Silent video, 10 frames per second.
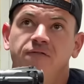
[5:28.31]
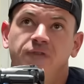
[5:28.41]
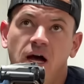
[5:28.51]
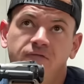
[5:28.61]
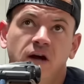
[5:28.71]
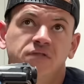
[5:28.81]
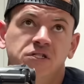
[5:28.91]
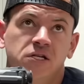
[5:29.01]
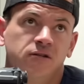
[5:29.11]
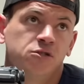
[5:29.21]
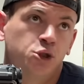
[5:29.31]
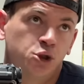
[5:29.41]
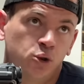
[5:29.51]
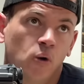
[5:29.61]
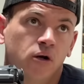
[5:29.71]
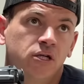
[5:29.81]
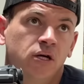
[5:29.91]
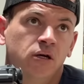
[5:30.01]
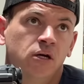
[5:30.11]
5.56 short